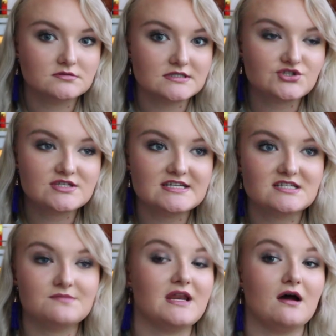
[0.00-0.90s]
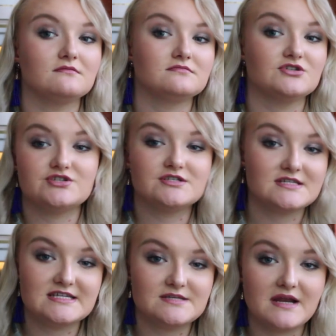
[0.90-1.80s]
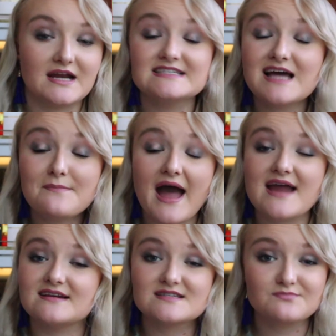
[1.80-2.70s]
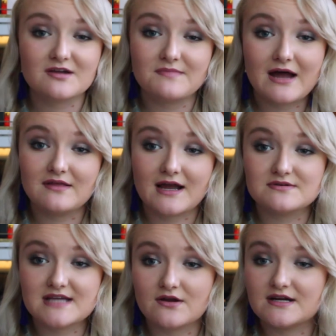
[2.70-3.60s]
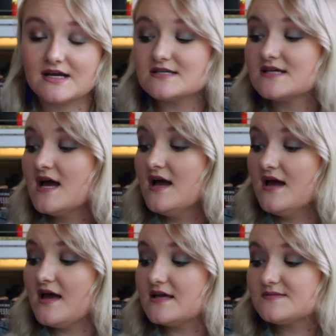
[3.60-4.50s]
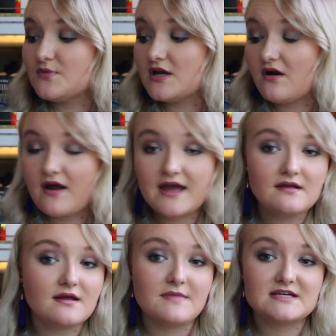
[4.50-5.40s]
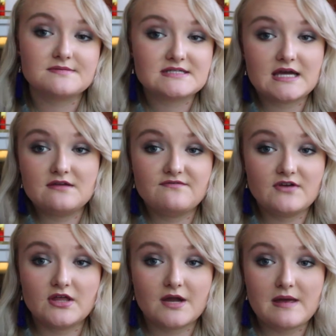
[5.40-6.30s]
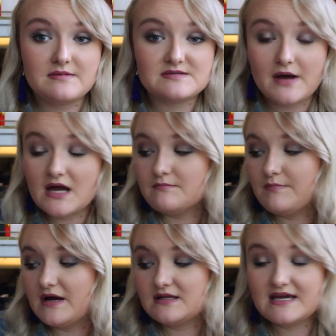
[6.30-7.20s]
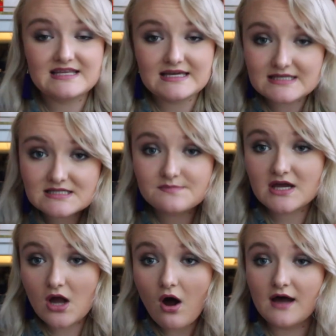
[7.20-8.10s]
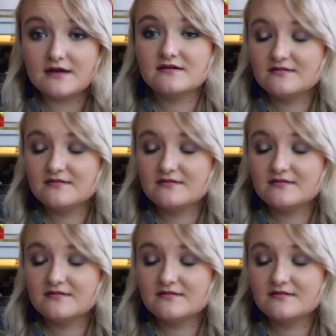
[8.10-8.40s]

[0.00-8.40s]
This just needs to be done. It's not bad. It doesn't break me out like I was scared it does. It's pretty great. It makes my skin feel like a baby's butt, but it needs to be gone.